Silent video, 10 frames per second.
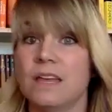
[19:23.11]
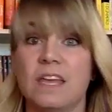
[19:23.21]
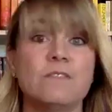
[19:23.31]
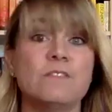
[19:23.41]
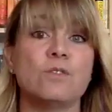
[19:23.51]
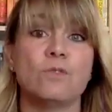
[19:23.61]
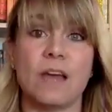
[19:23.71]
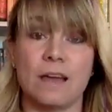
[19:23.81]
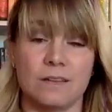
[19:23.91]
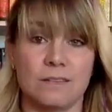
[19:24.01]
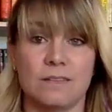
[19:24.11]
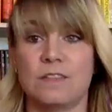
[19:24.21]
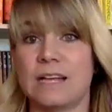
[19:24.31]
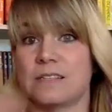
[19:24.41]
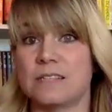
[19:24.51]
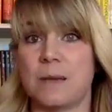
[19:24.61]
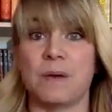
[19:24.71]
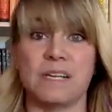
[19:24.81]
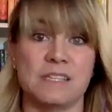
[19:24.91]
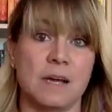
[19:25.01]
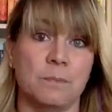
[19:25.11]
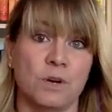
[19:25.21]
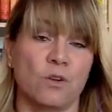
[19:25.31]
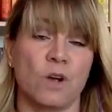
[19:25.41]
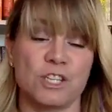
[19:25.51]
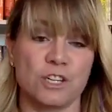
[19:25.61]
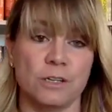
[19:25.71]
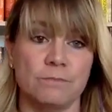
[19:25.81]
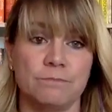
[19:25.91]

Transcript: gives you that step-by-step progression.